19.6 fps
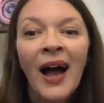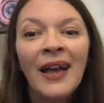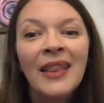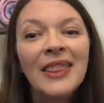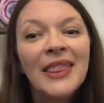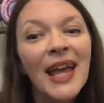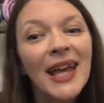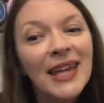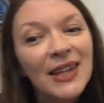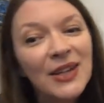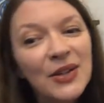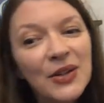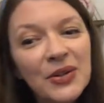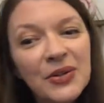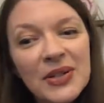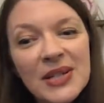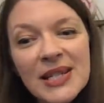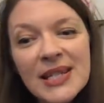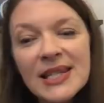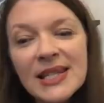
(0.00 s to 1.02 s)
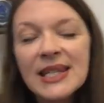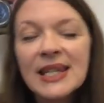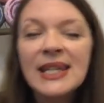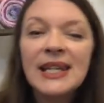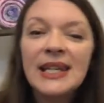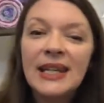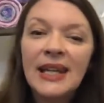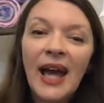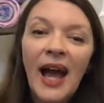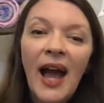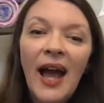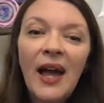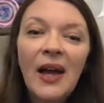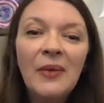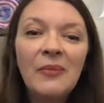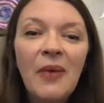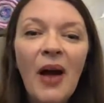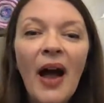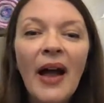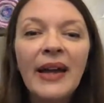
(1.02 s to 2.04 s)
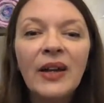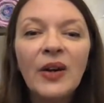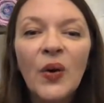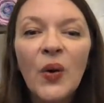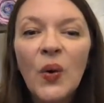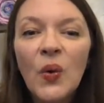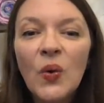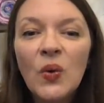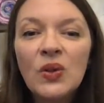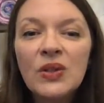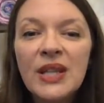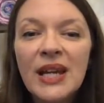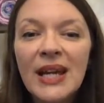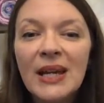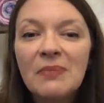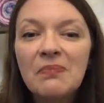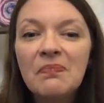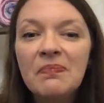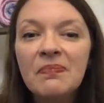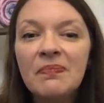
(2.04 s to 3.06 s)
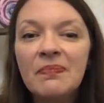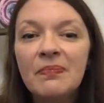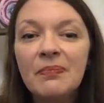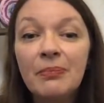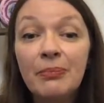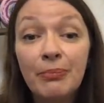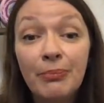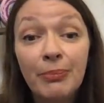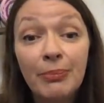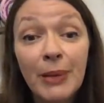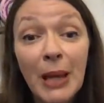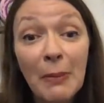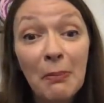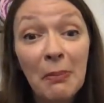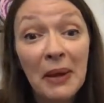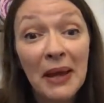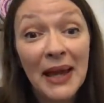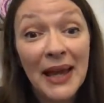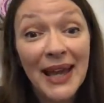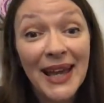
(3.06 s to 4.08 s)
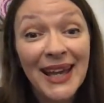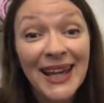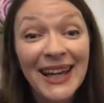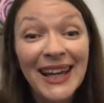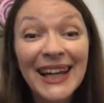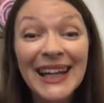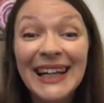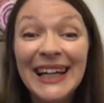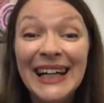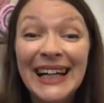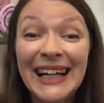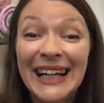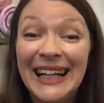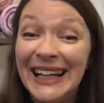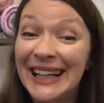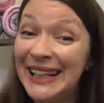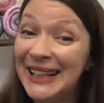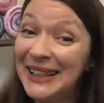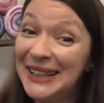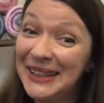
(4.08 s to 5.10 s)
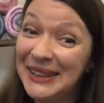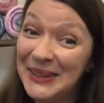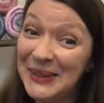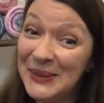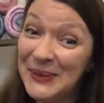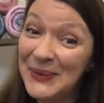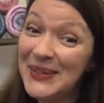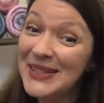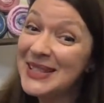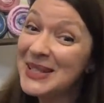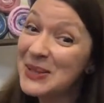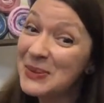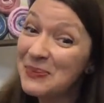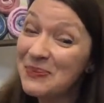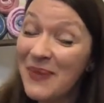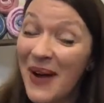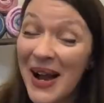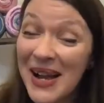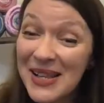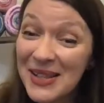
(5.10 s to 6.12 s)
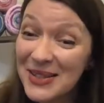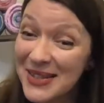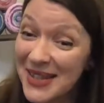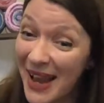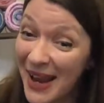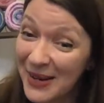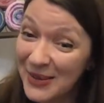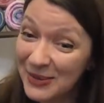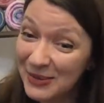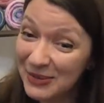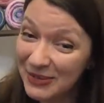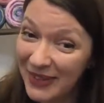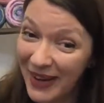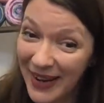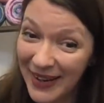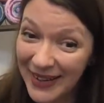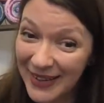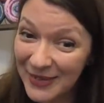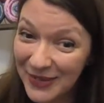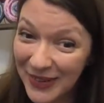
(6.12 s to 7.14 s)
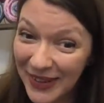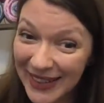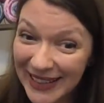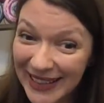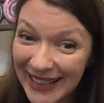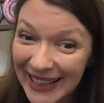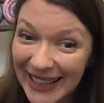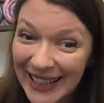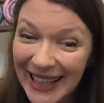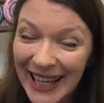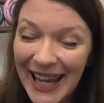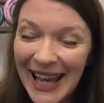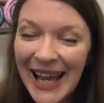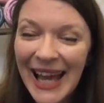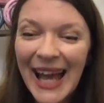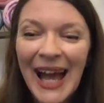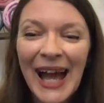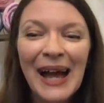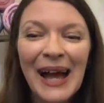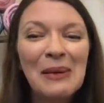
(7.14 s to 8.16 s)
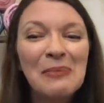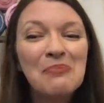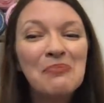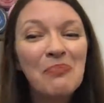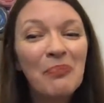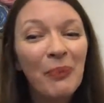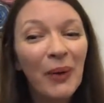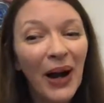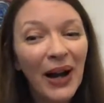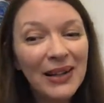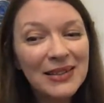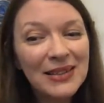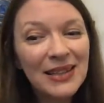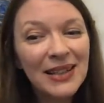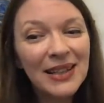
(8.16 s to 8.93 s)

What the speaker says: Thank you, Christine. I called him Pepe, which might sound very funny, but